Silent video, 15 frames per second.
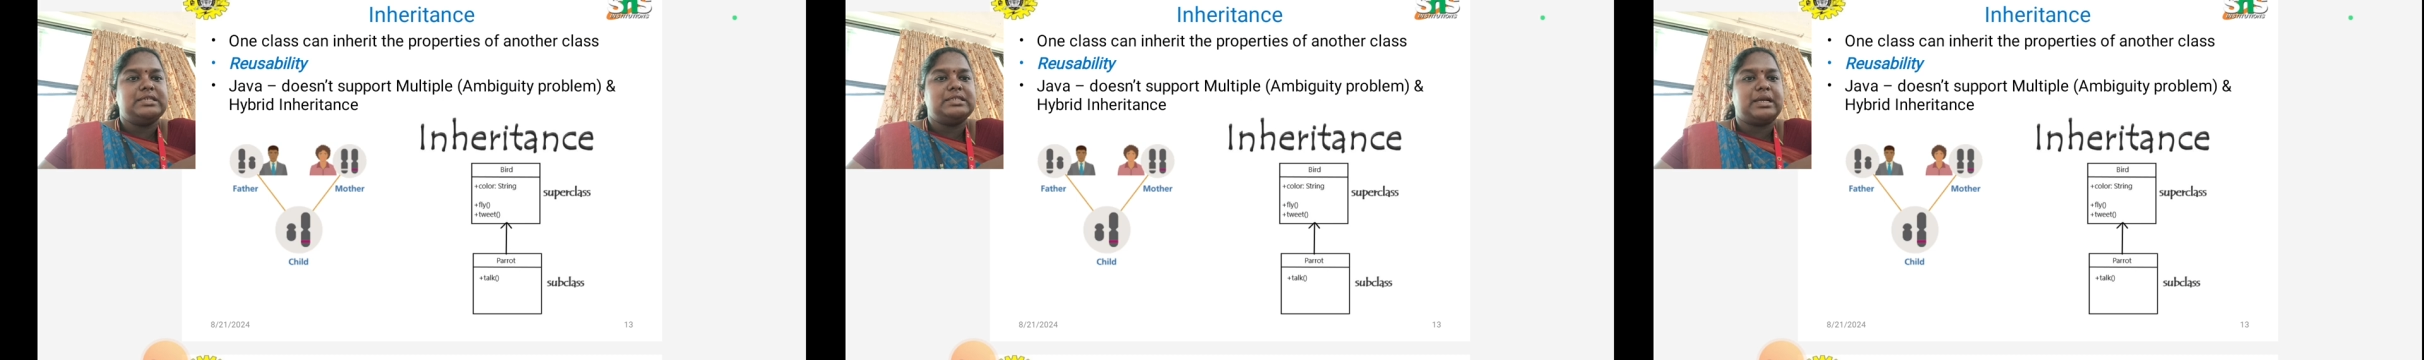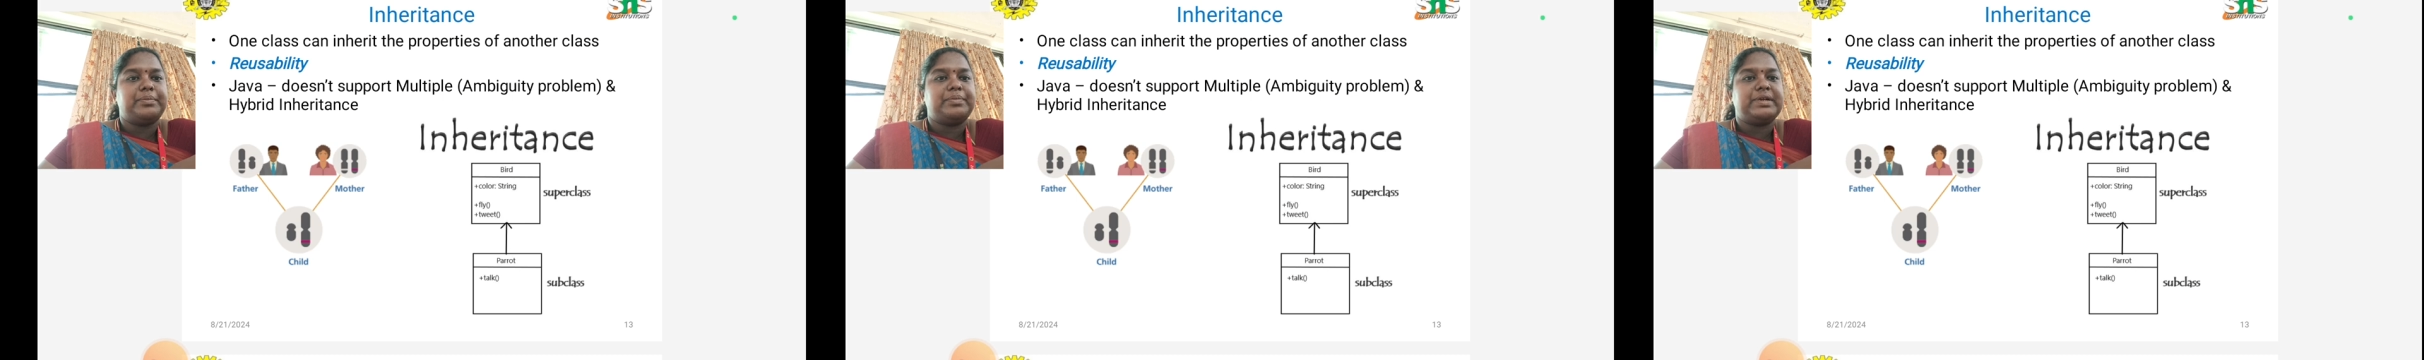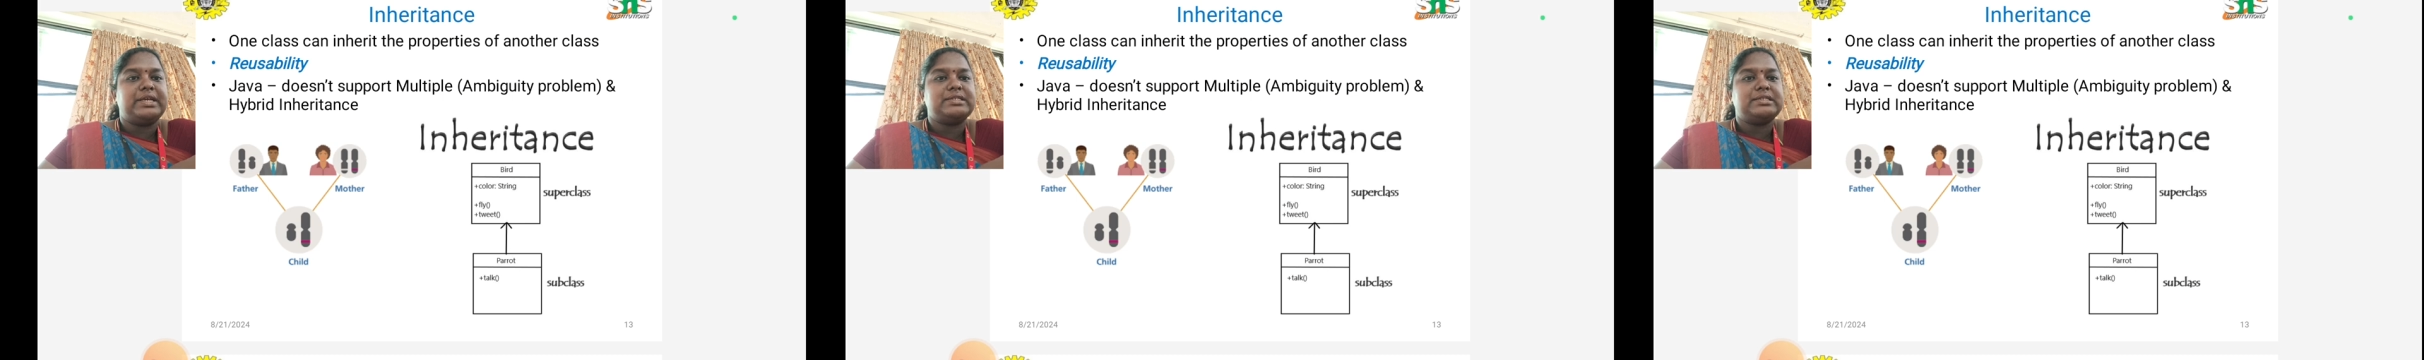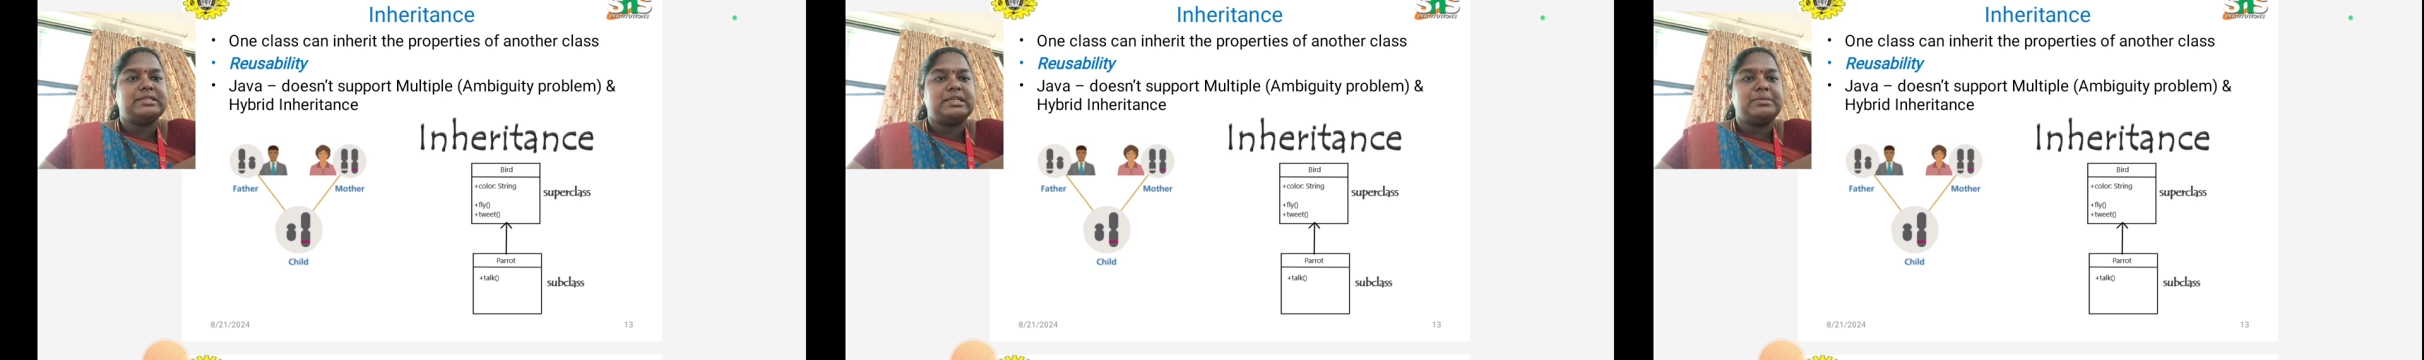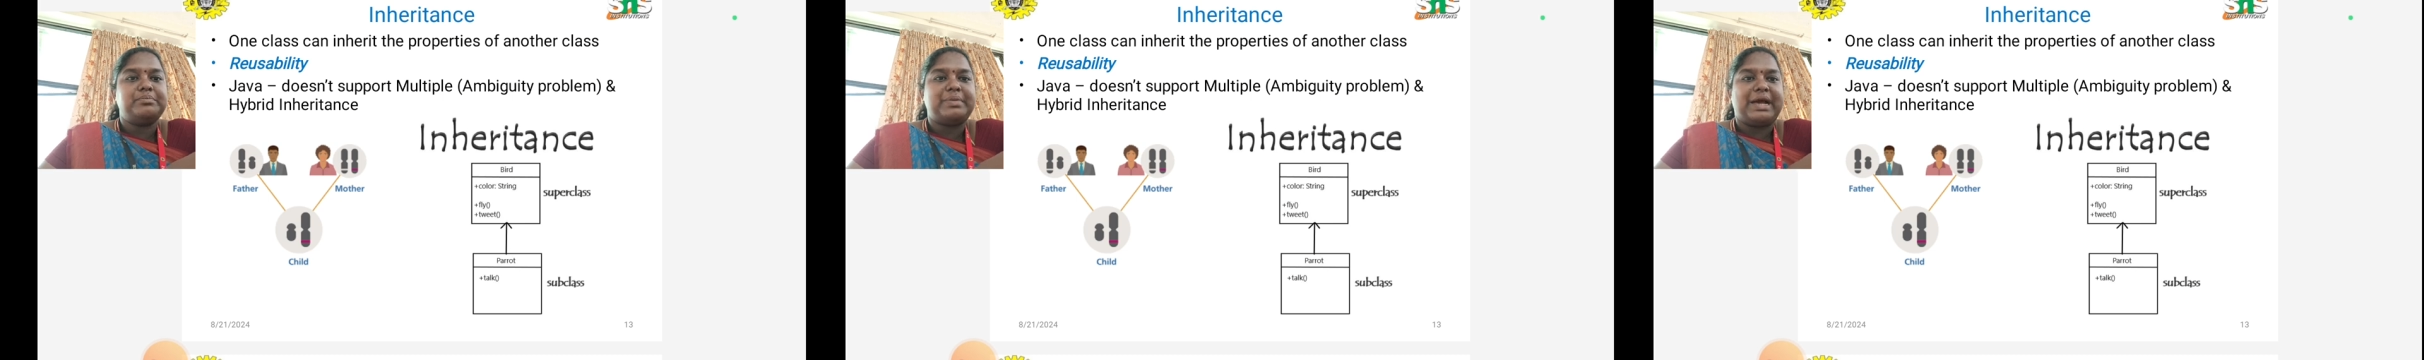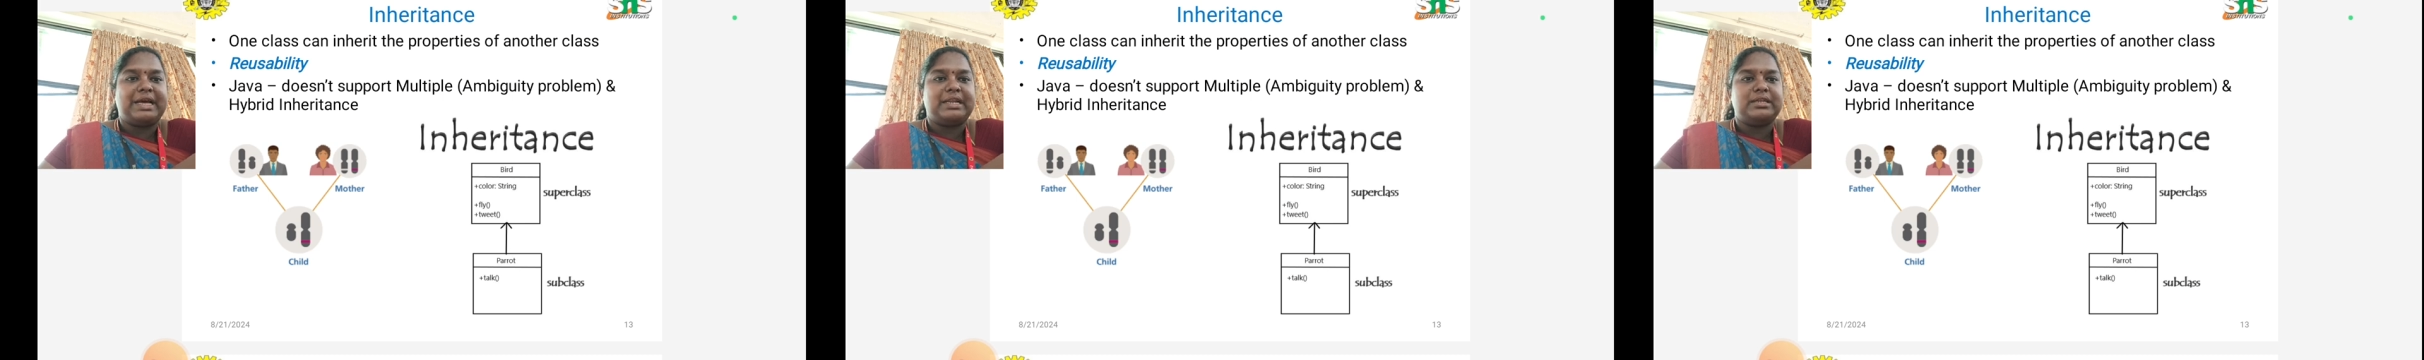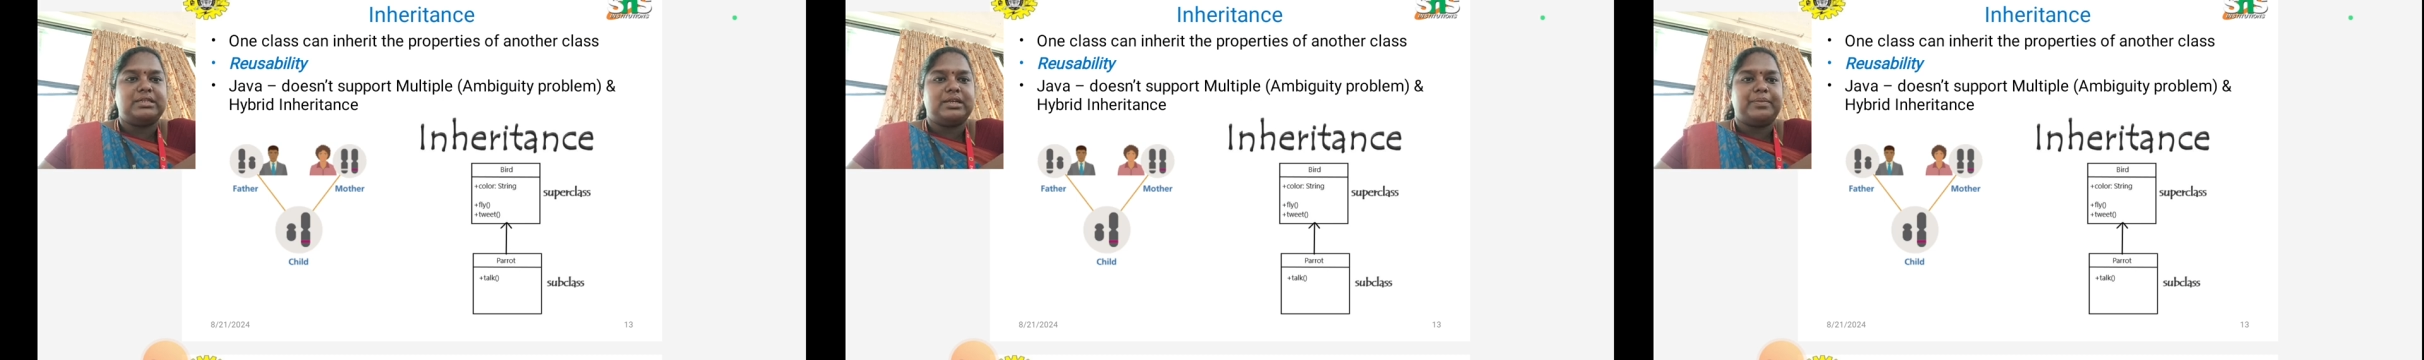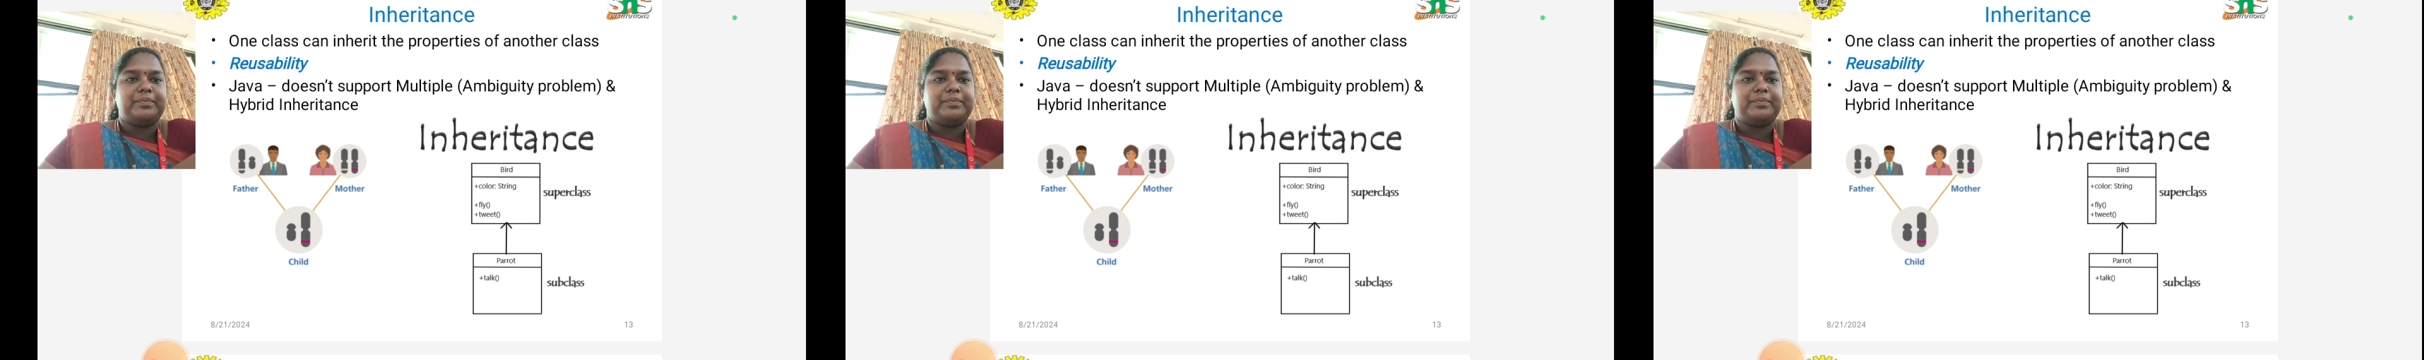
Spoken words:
Subclass is an parrot.